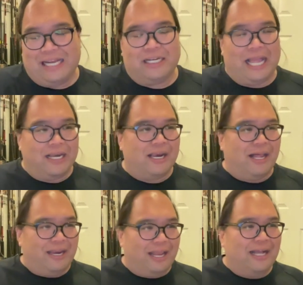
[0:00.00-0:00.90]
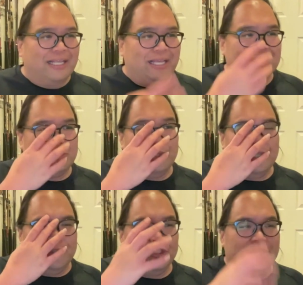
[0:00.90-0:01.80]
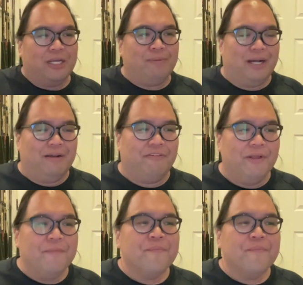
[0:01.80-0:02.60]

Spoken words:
And Lakia is doing a good job of